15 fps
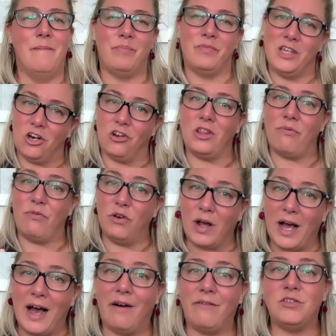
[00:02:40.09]
You know, they feel
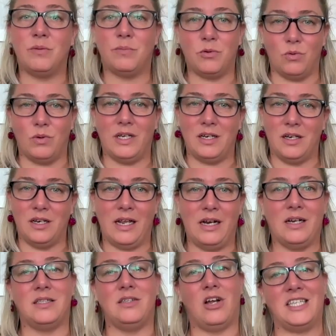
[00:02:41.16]
comfortable in
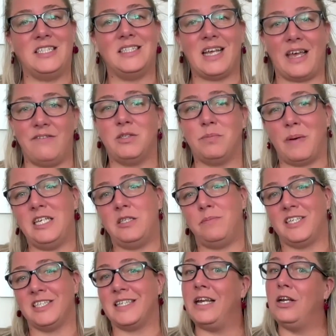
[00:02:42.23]
a nice, safe space
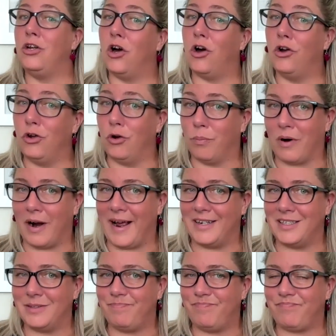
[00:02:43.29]
because they know your
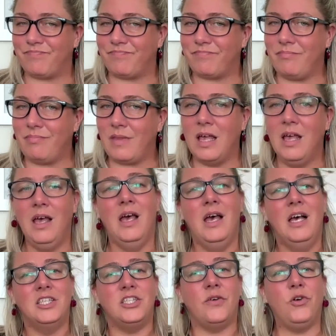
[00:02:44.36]
brand.
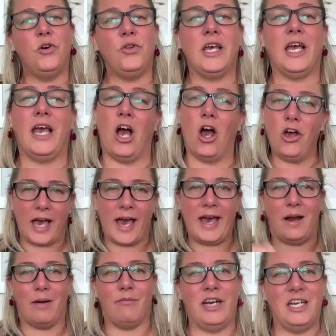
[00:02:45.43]
So if you're thinking, okay,
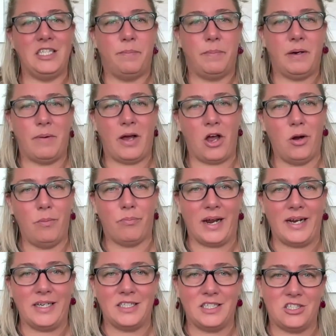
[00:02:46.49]
I'm ready to build my own
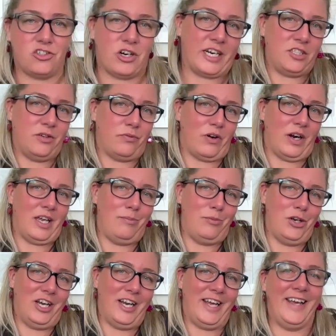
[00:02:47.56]
branded distraction-free
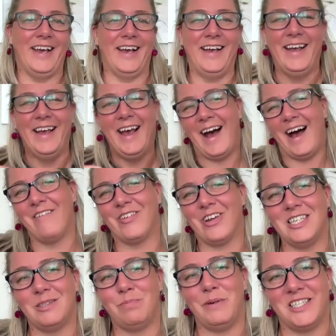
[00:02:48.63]
community, I've got a
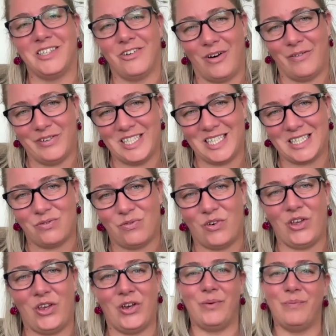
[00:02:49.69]
special offer just for
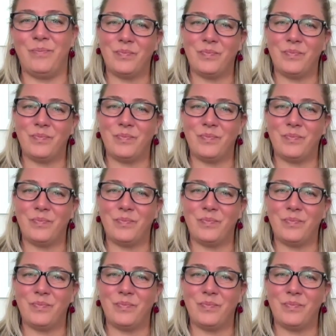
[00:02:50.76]
you.